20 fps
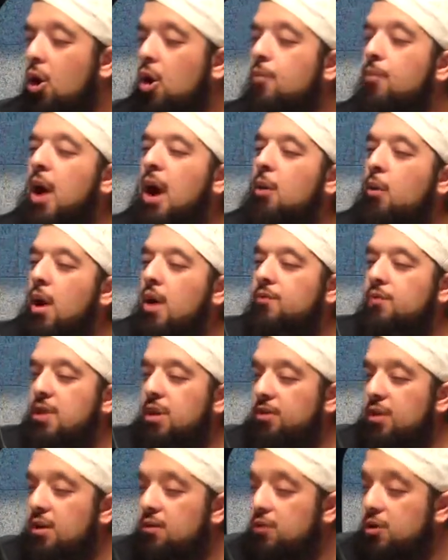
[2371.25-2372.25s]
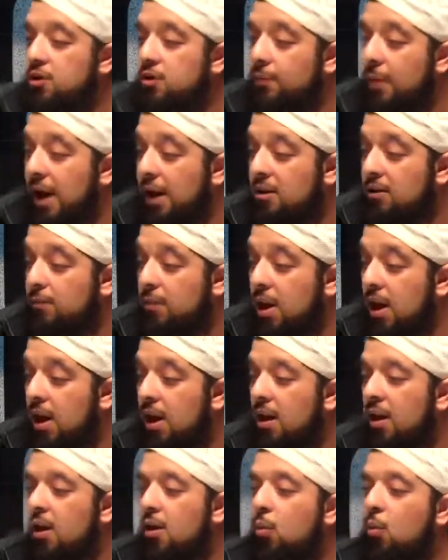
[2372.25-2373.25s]
or my wife doesn't respect
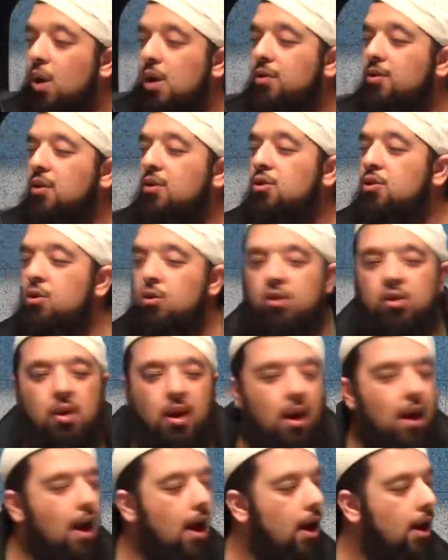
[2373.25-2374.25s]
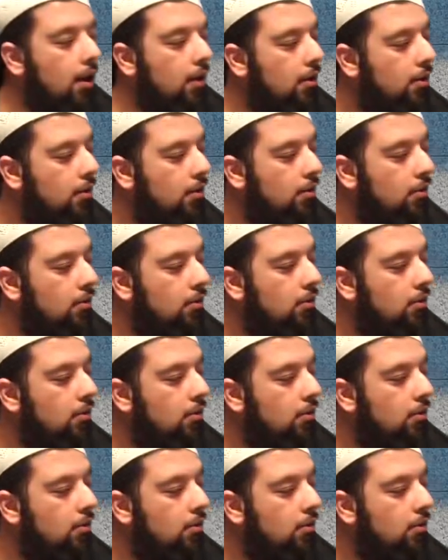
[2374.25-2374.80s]
me, what does it do to the guy?